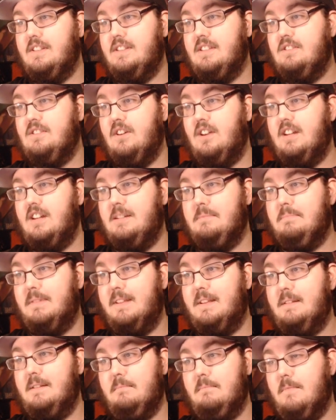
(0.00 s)
this is going to
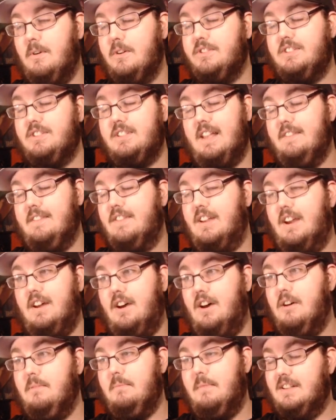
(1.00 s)
deplete most, if
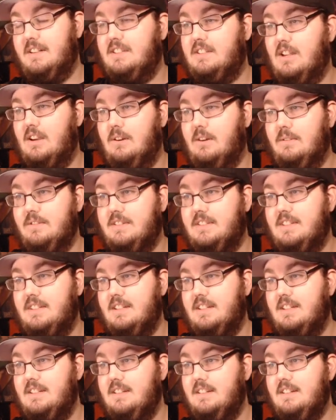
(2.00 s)
not all, my
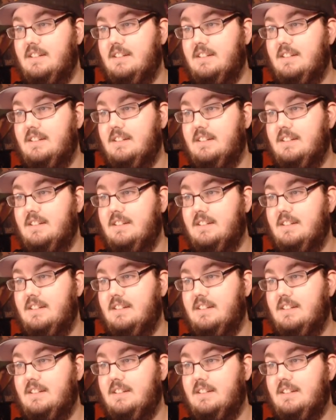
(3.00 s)
stones.